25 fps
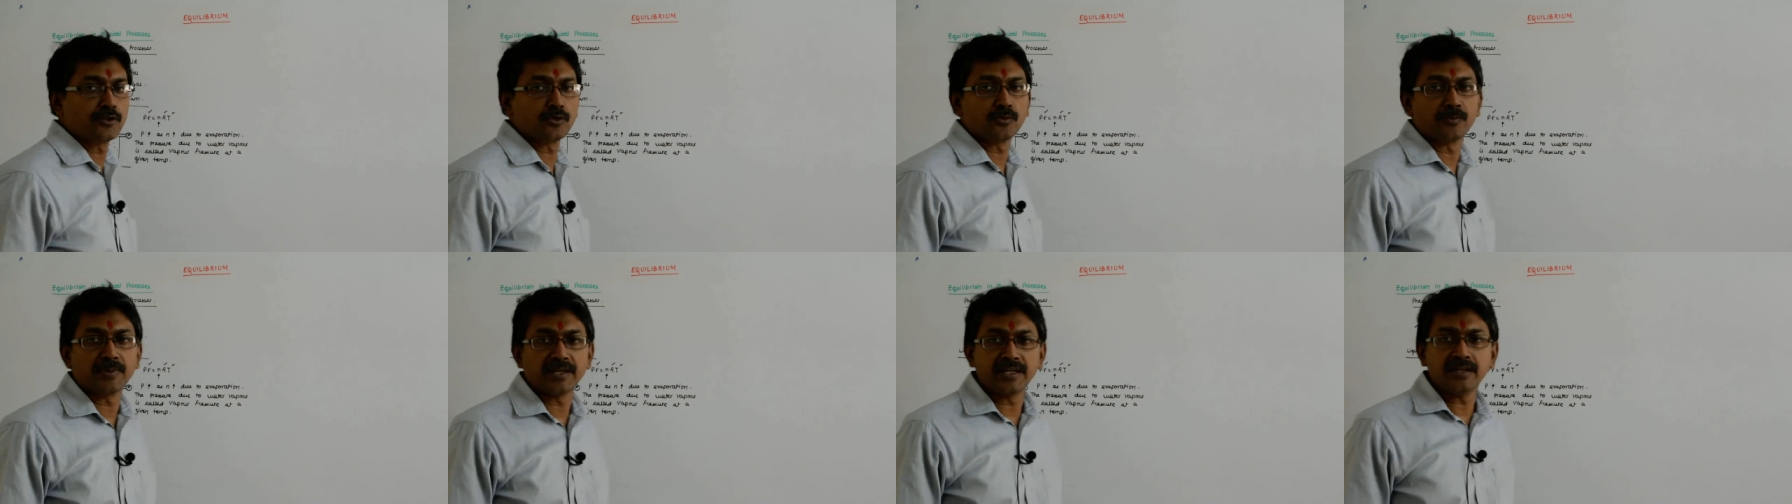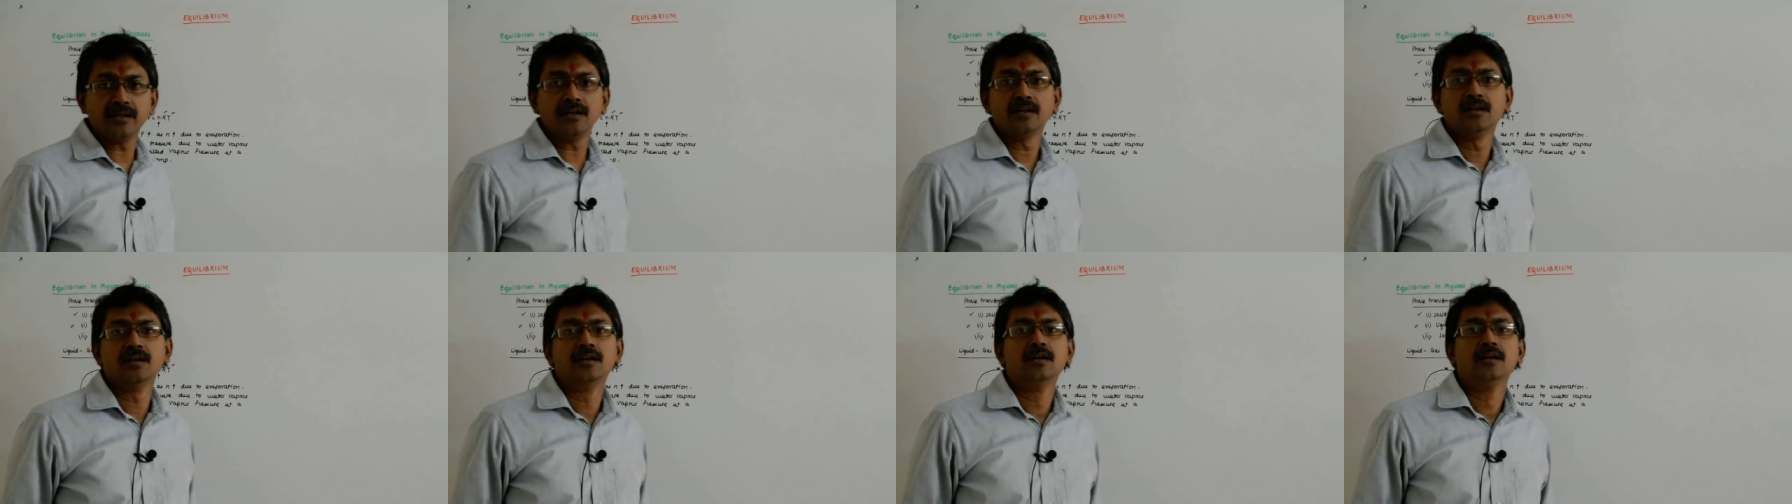to
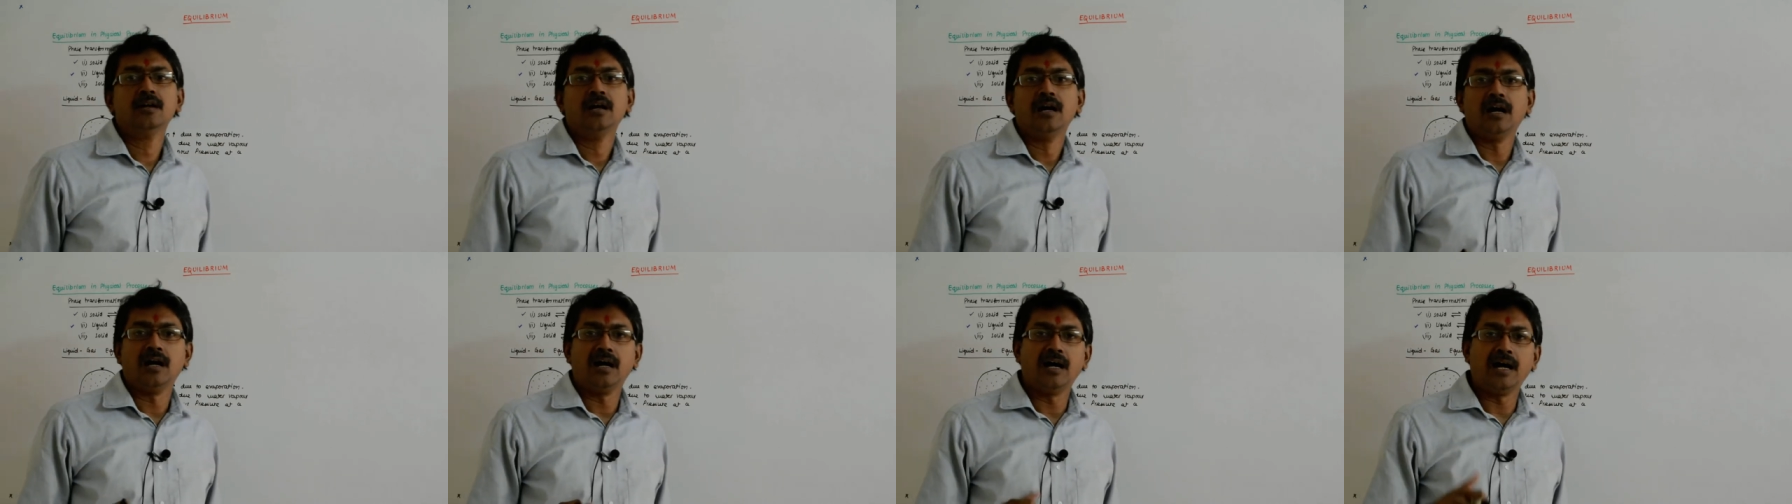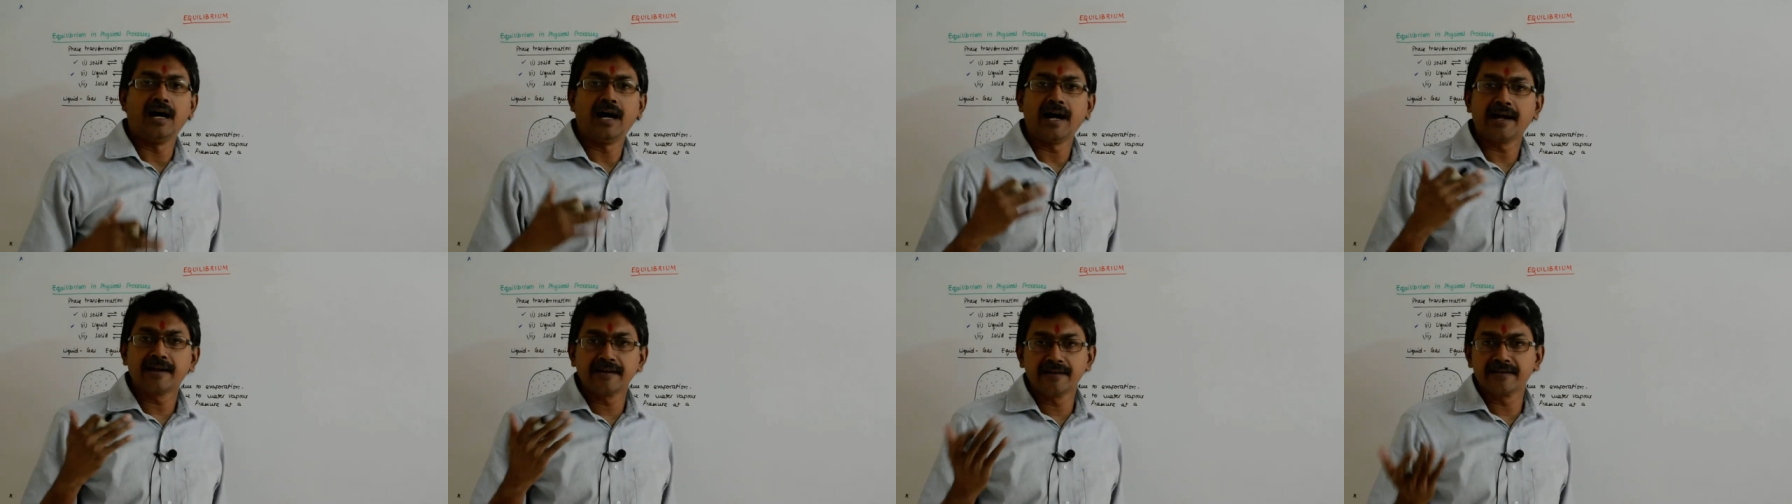be
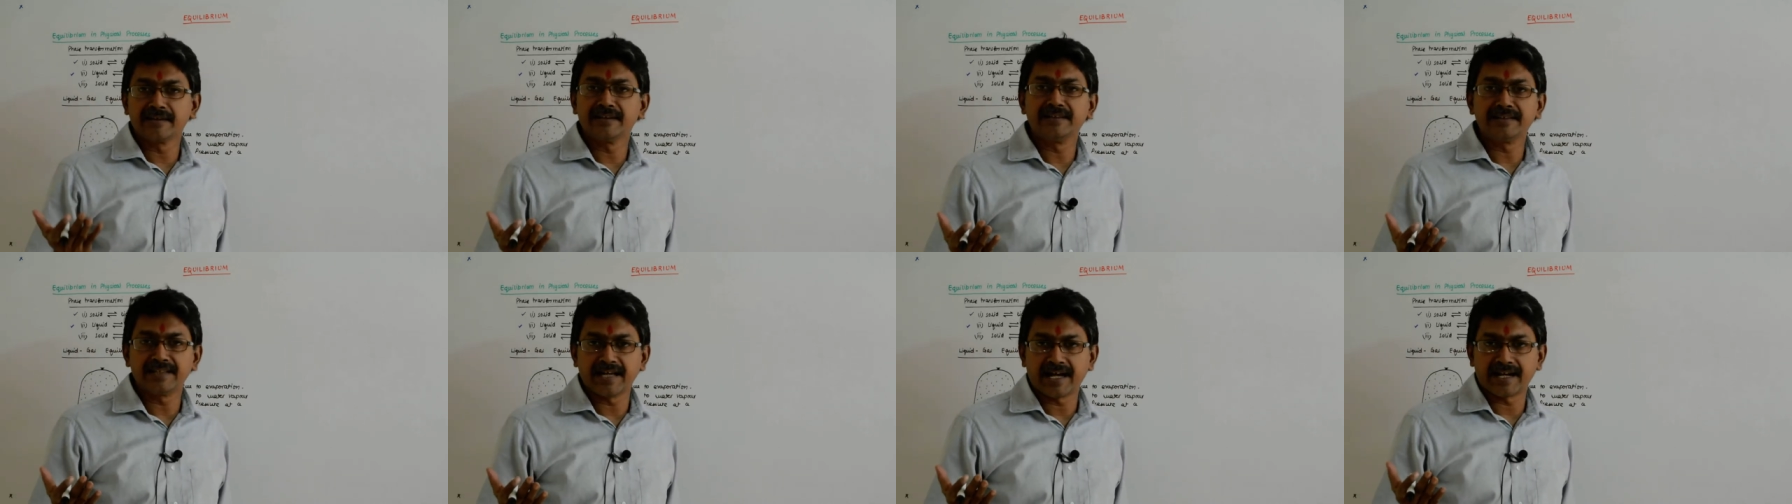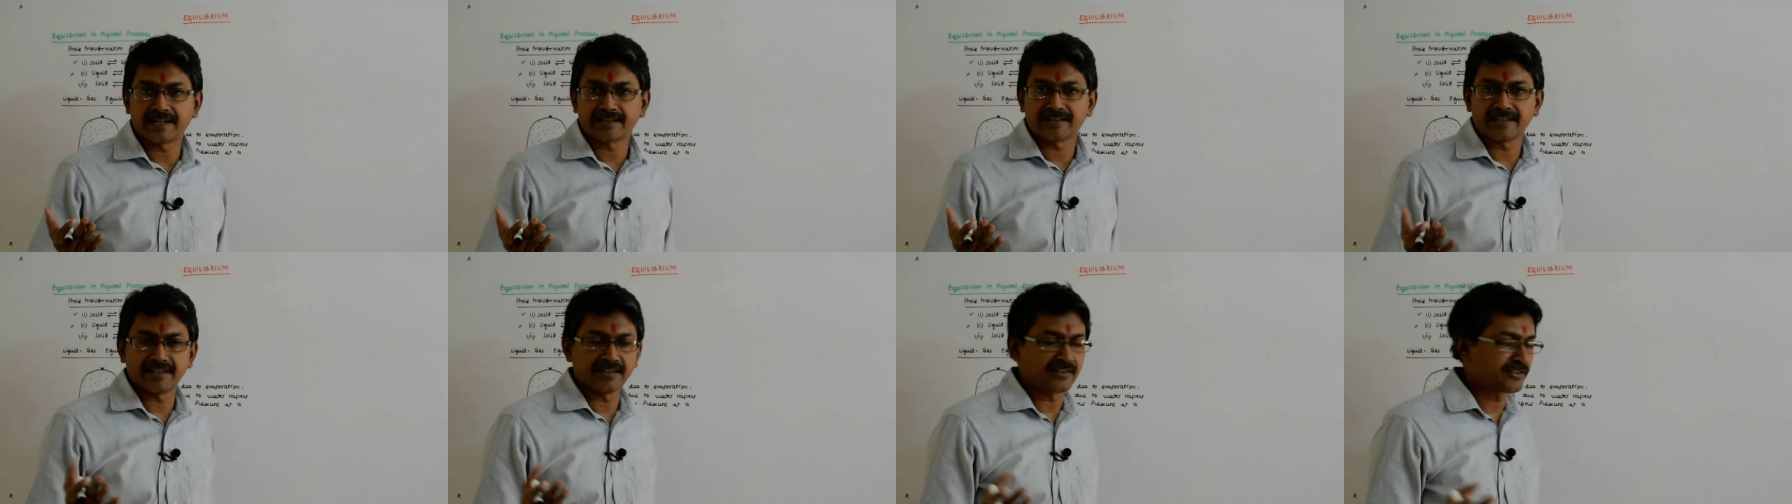higher in
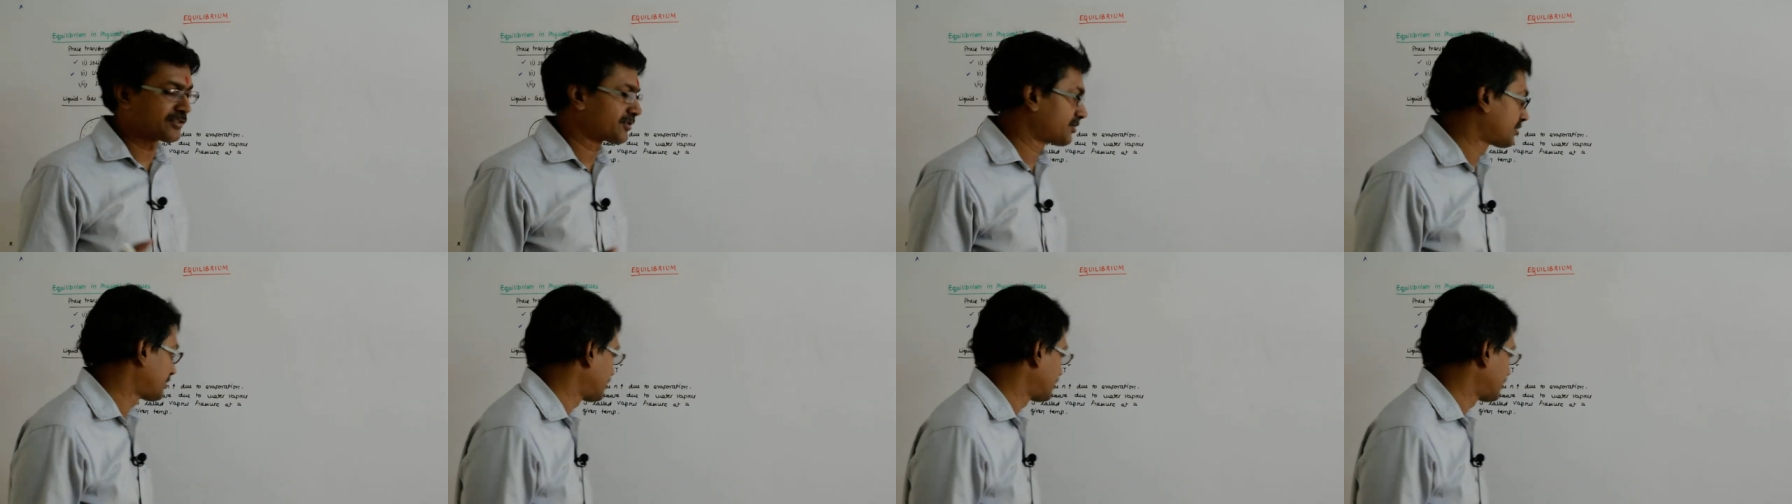that case.